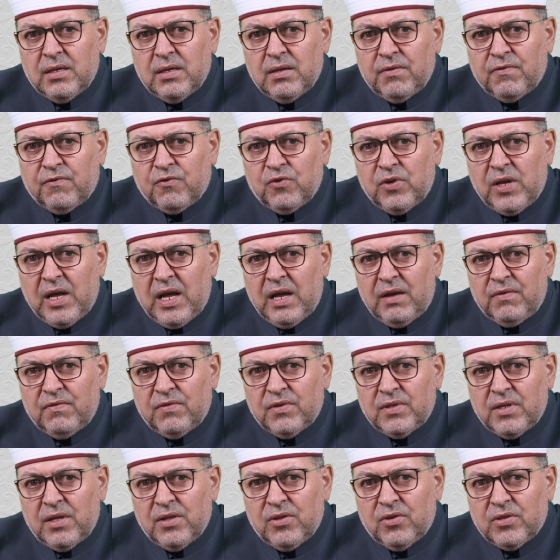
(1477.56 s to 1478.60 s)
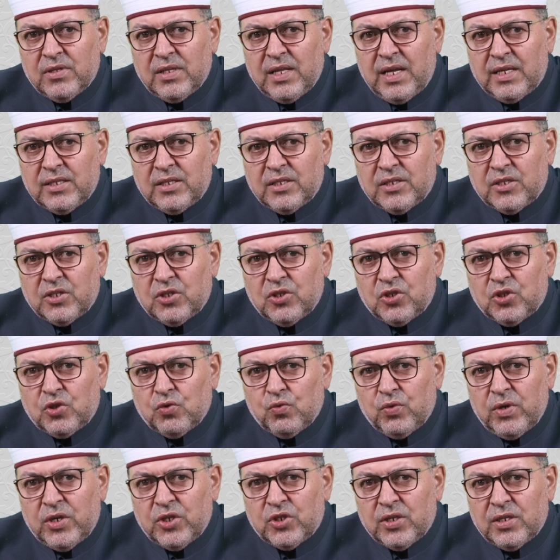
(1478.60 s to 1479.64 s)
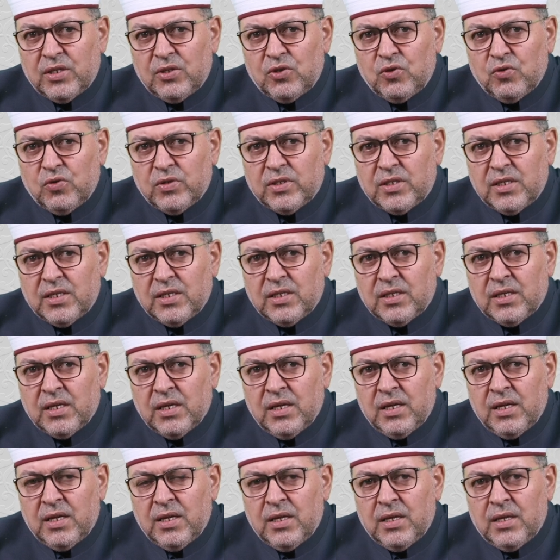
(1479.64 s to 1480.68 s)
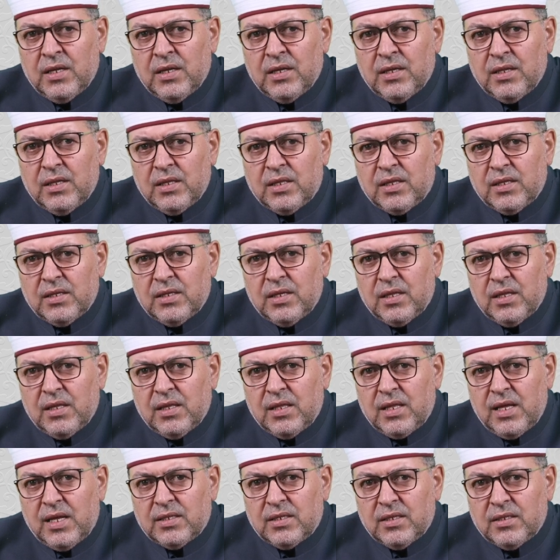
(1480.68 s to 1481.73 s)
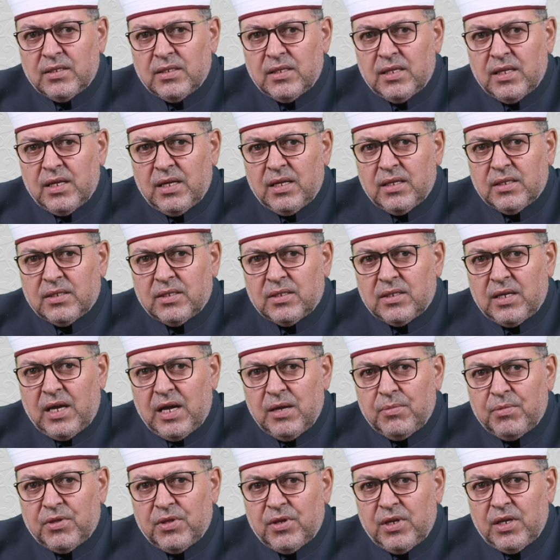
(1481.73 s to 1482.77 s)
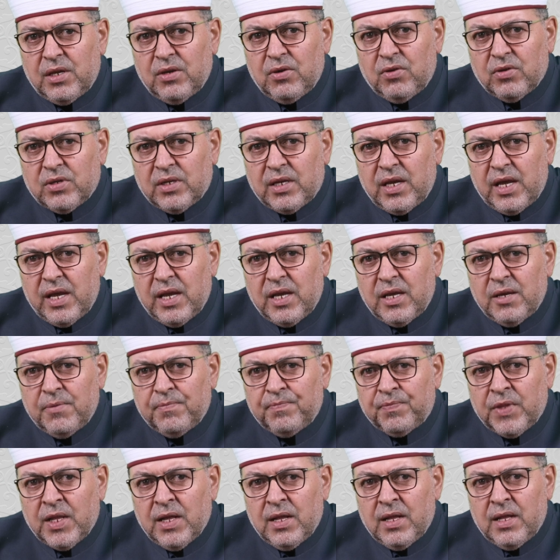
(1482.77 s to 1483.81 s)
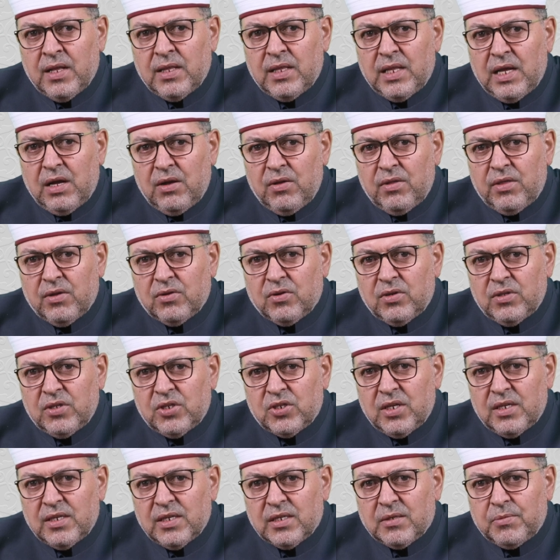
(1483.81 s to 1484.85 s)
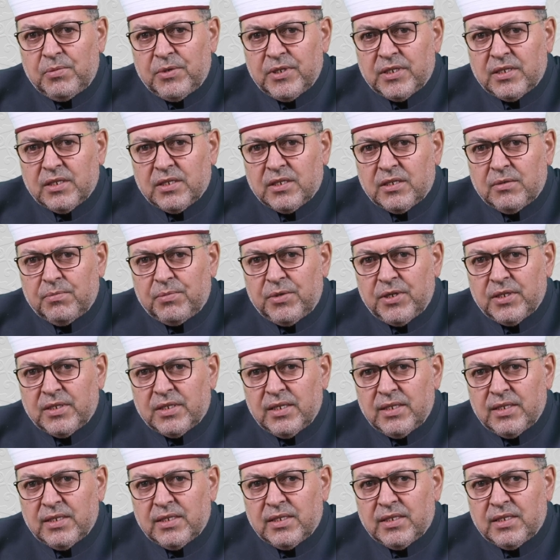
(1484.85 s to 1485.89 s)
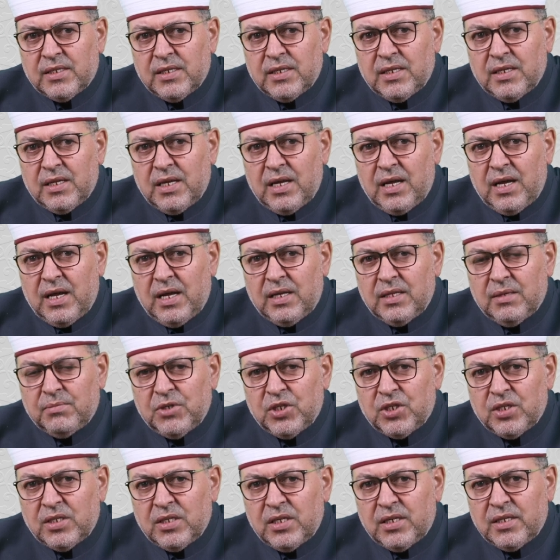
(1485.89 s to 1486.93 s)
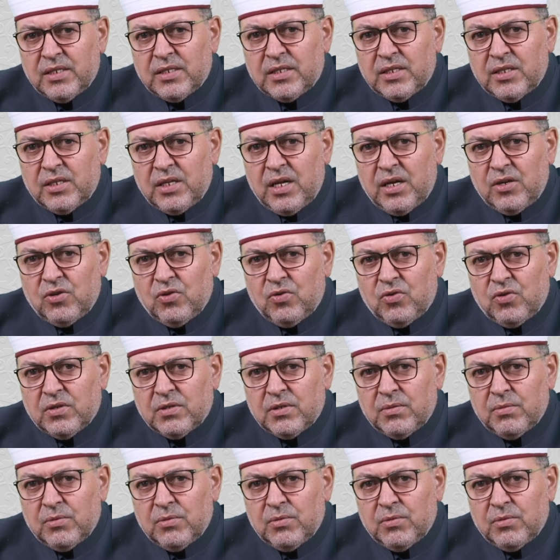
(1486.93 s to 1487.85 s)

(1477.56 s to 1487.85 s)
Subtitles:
if we have another that is situation using that is the type 3, okay? Now the conditional expresses an imaginary scenario, or